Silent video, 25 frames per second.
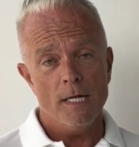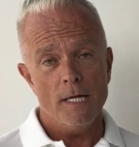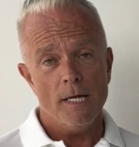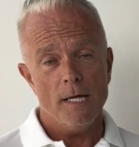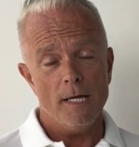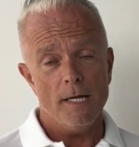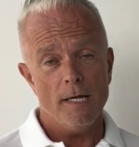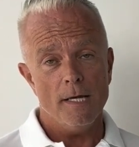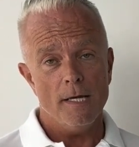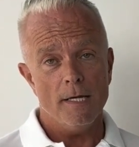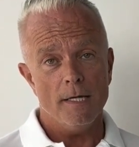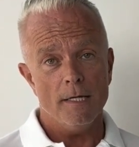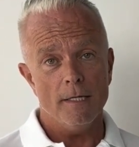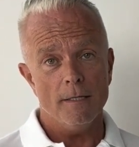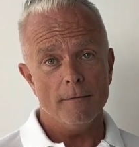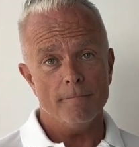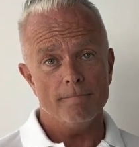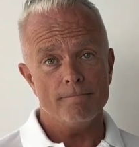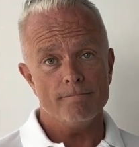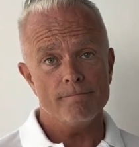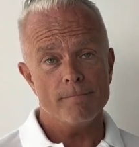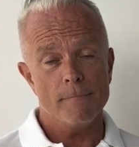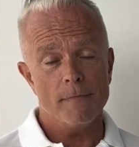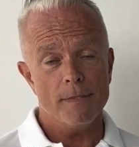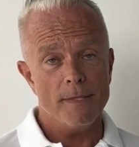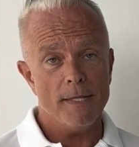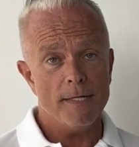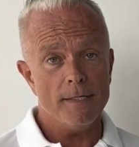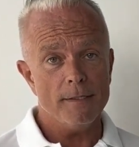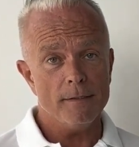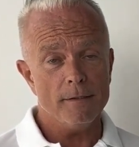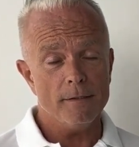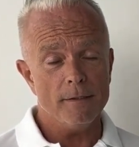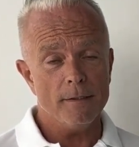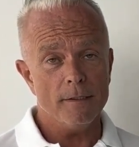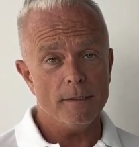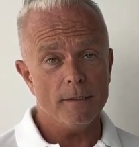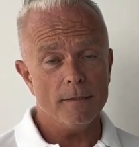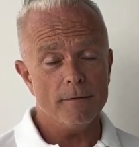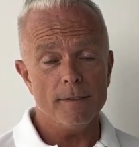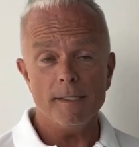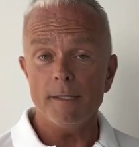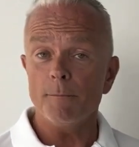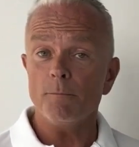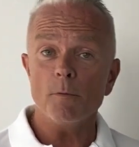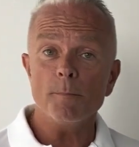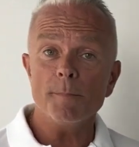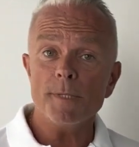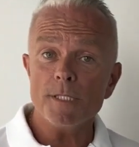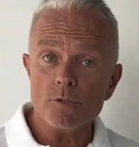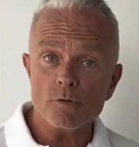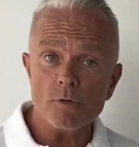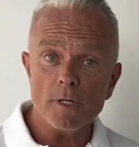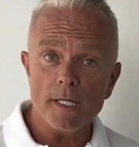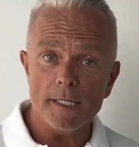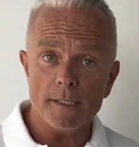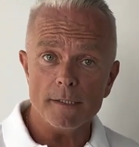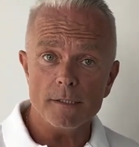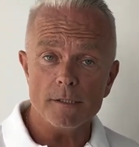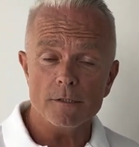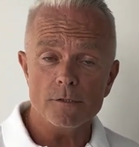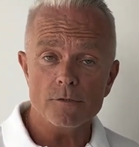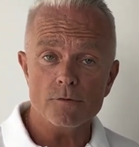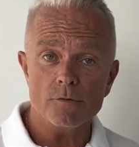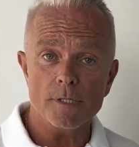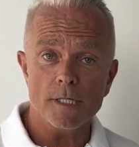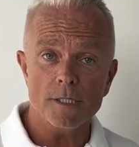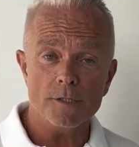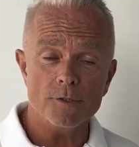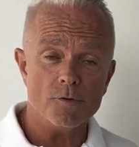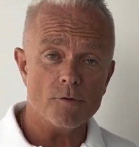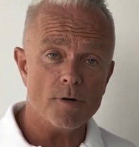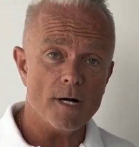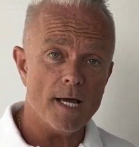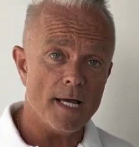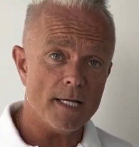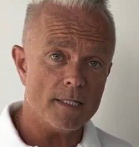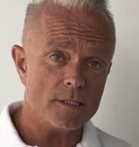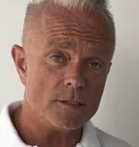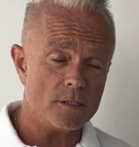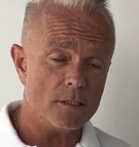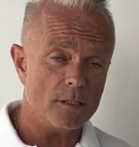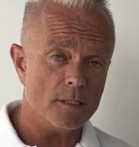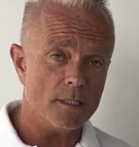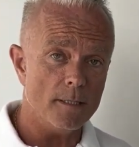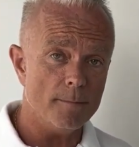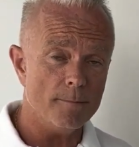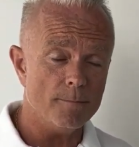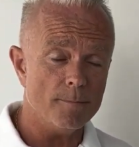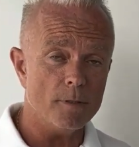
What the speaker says: then it will be too late to get your hands on them.